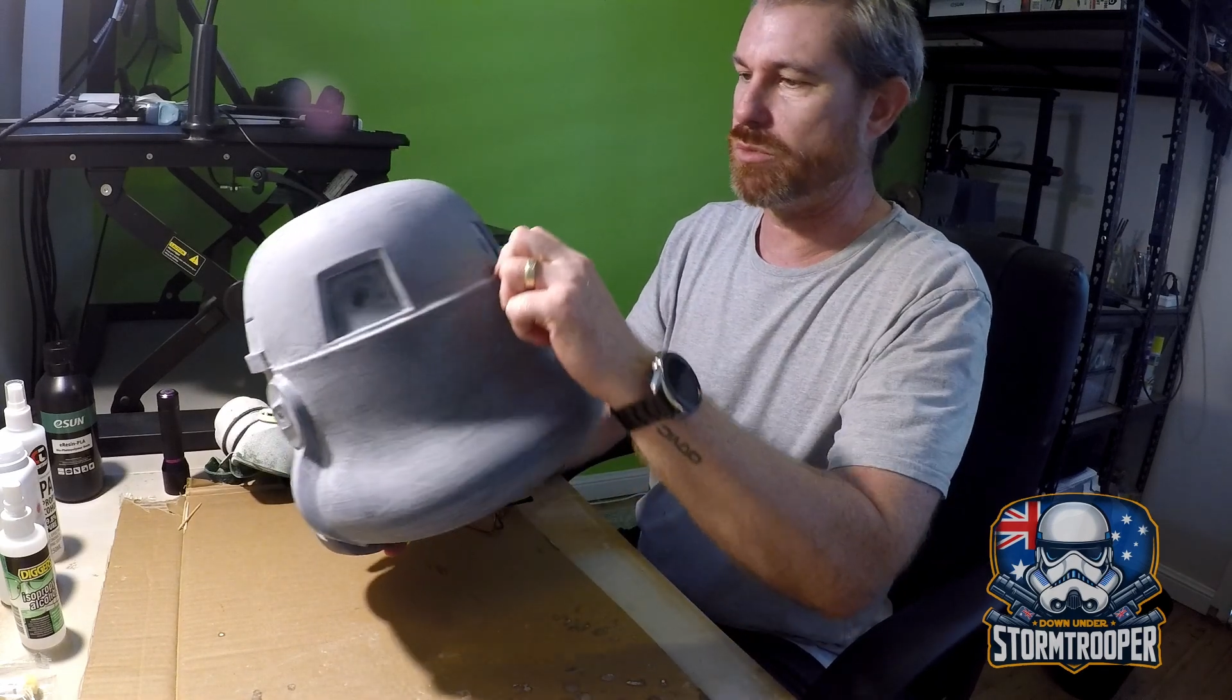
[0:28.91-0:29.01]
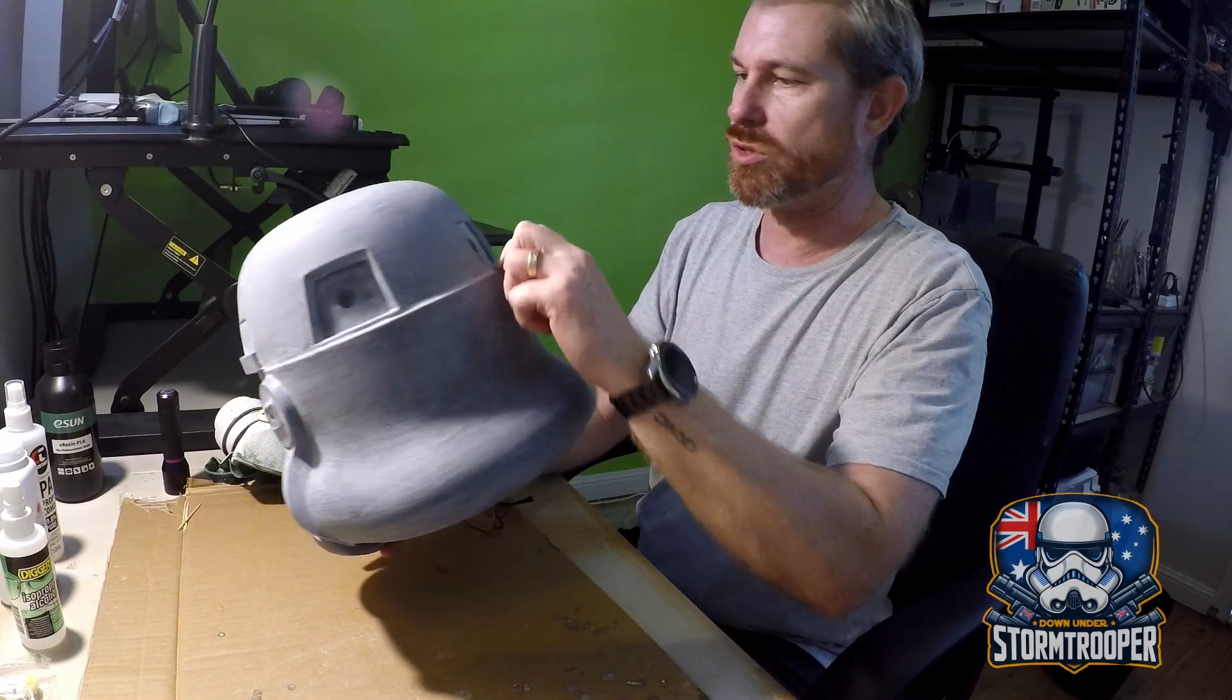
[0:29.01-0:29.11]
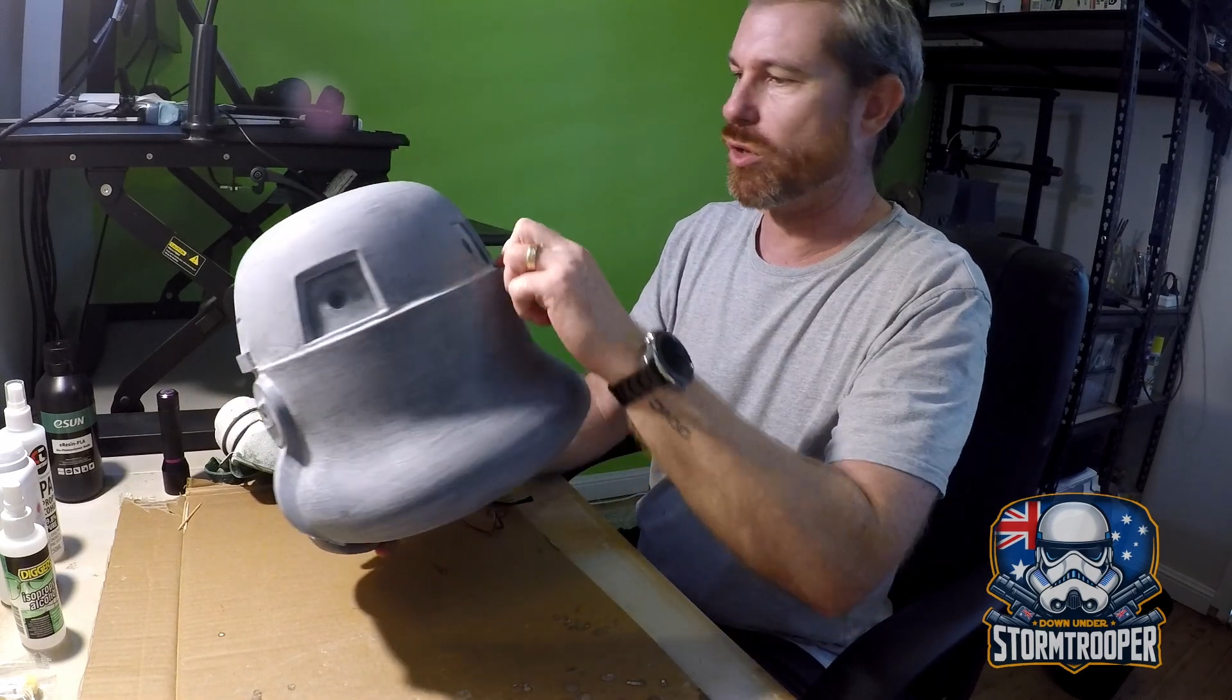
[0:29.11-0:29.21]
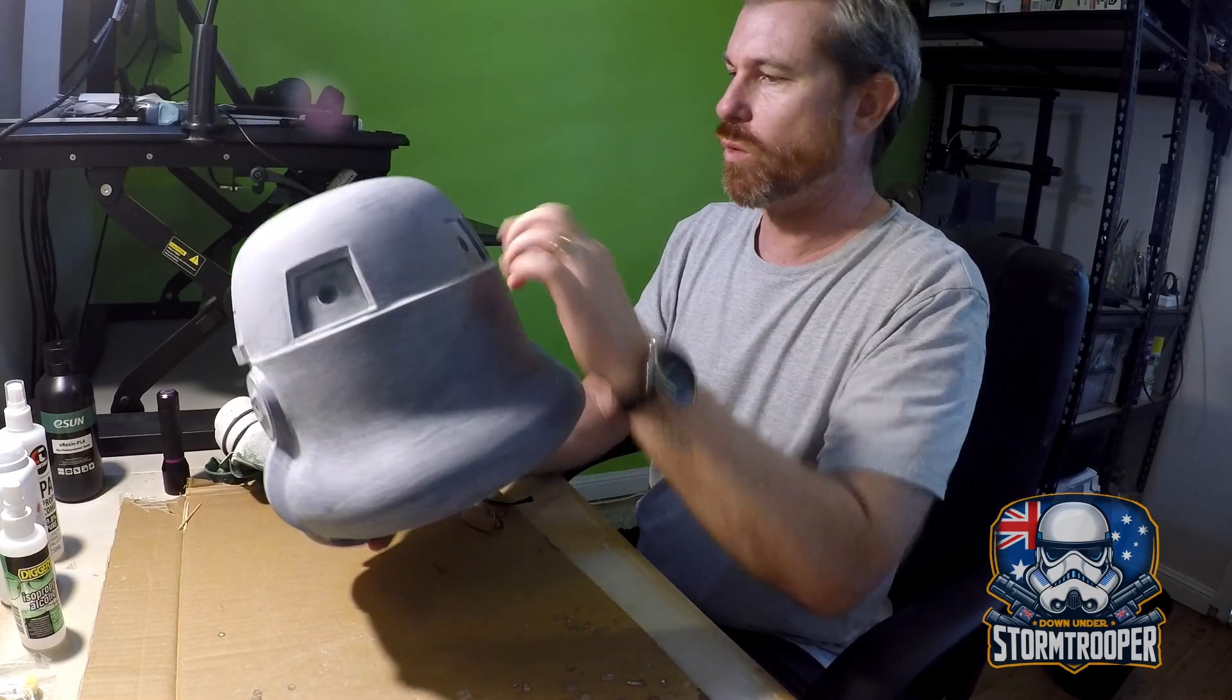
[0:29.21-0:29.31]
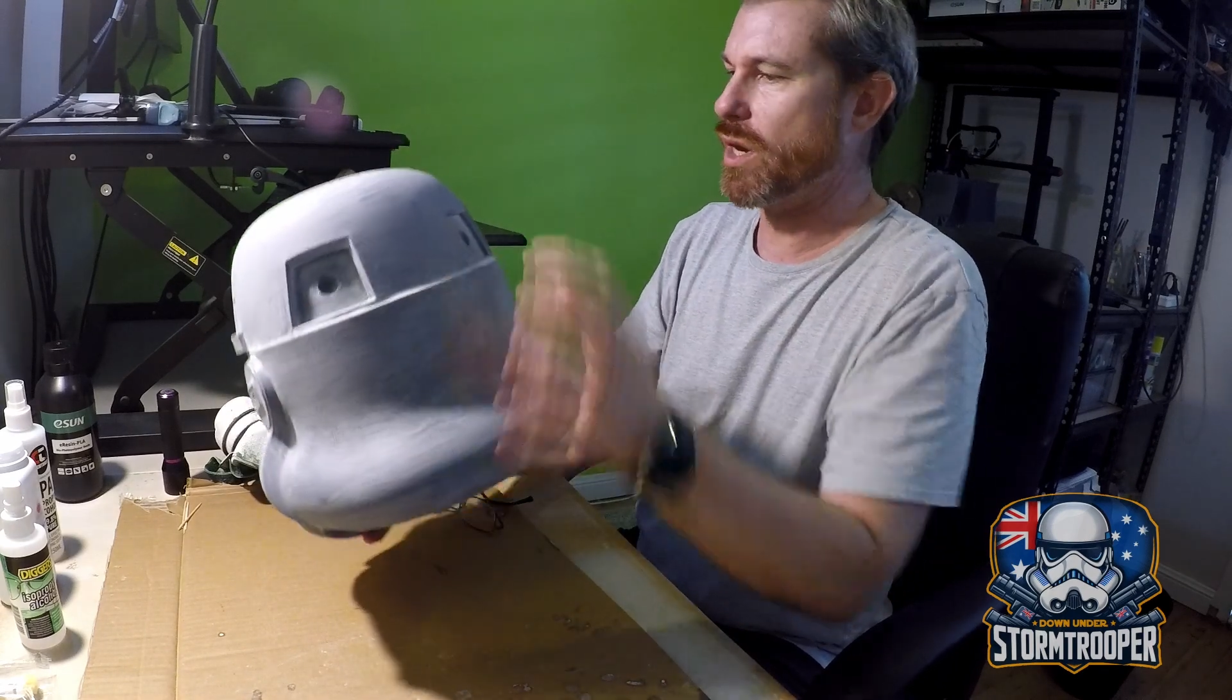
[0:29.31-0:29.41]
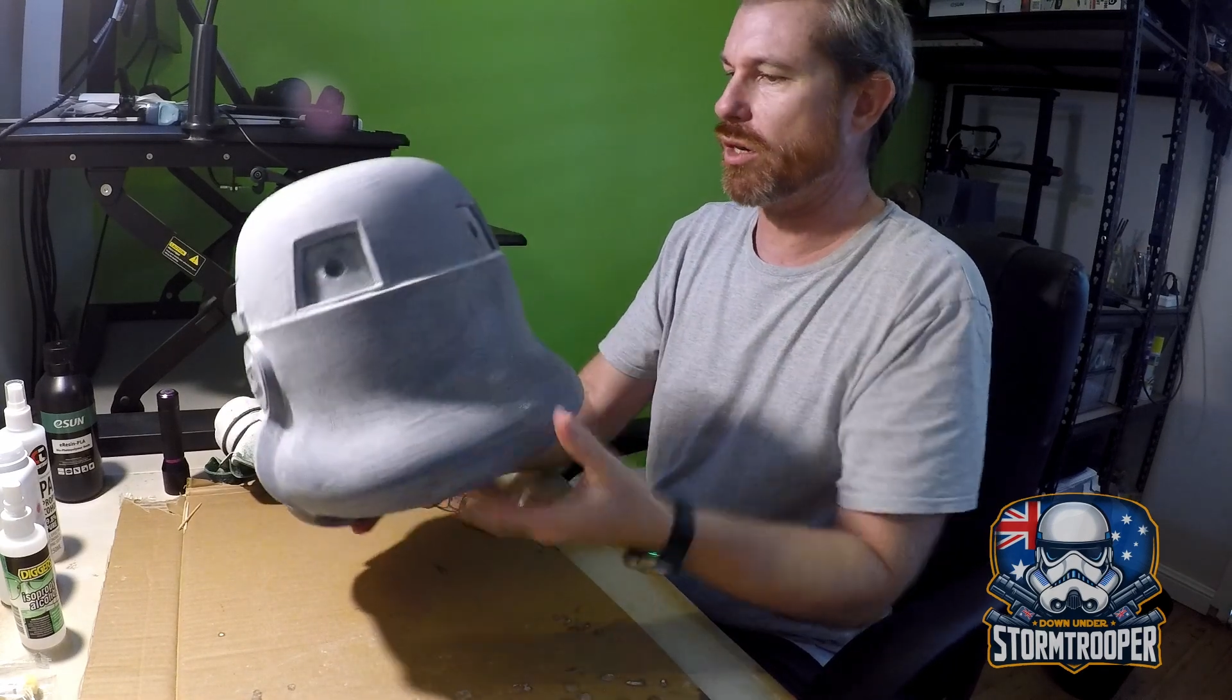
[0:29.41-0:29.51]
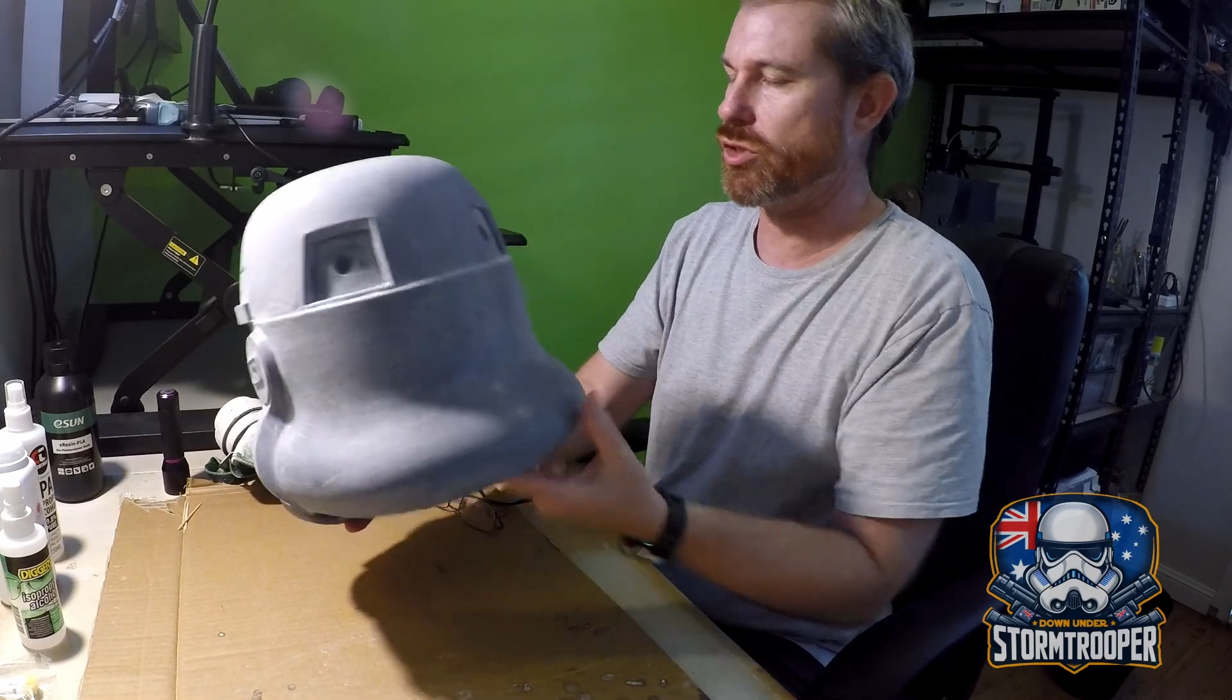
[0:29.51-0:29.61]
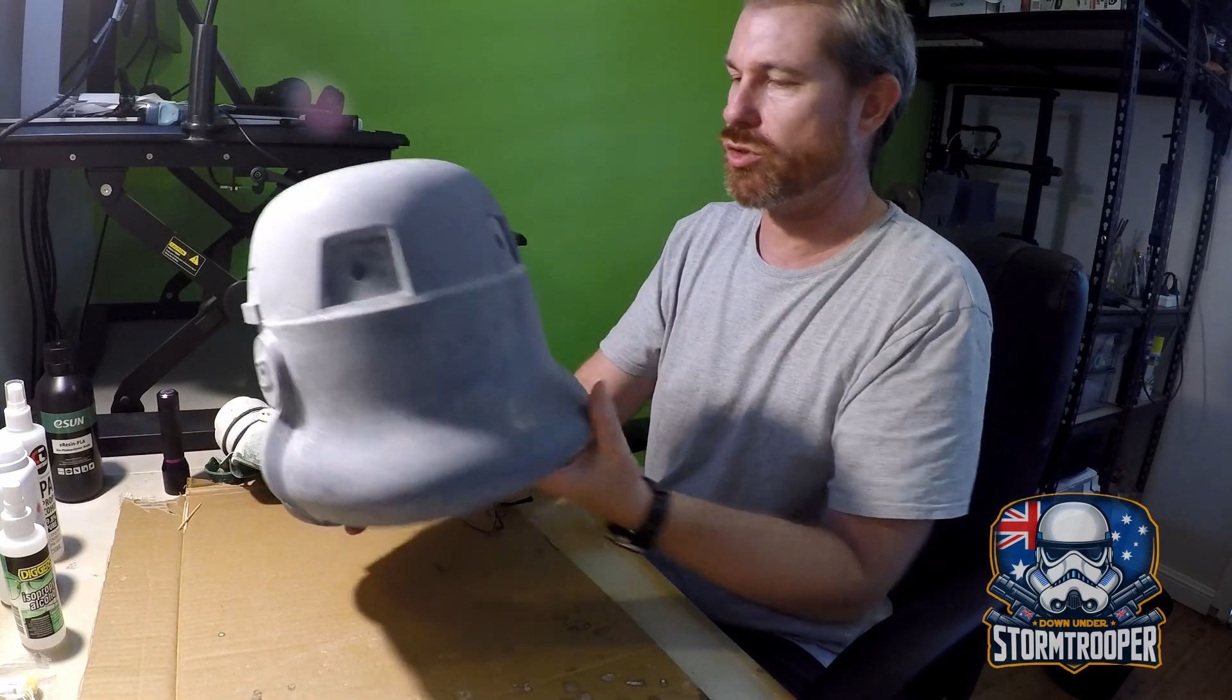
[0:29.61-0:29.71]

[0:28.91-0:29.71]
So when I